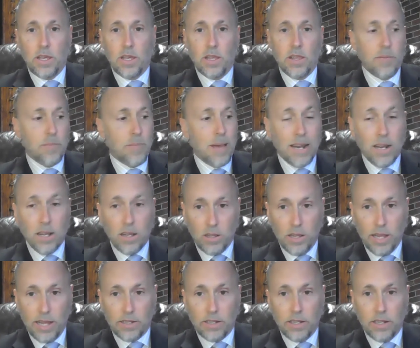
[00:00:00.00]
They've been
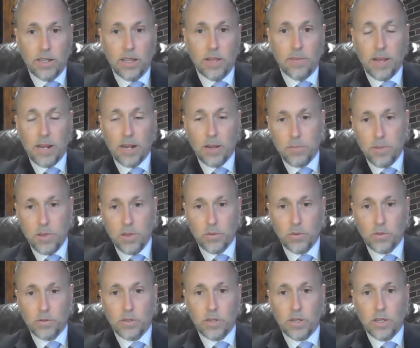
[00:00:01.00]
neglected, they've been
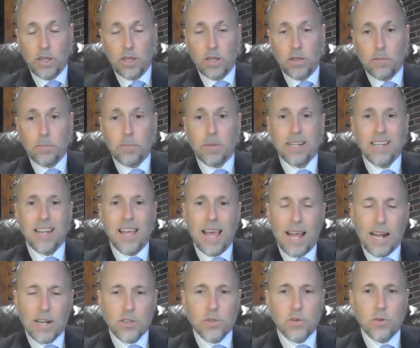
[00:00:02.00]
abused, but
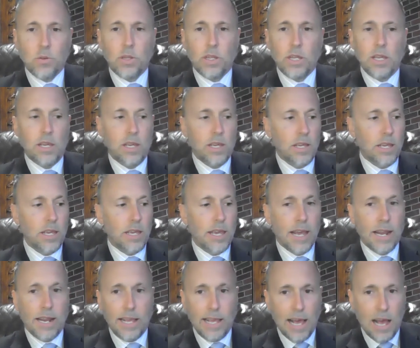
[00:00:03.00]
actually
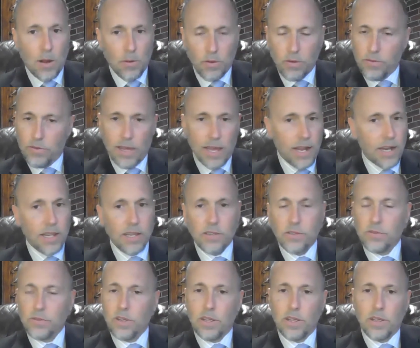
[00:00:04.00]
getting out of that
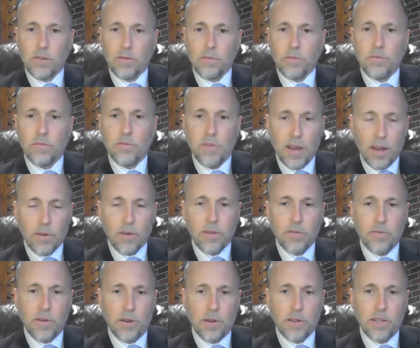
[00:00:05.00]
is very,
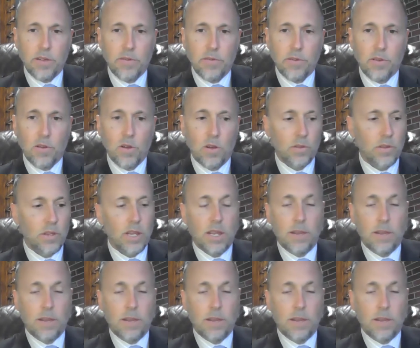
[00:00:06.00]
very difficult.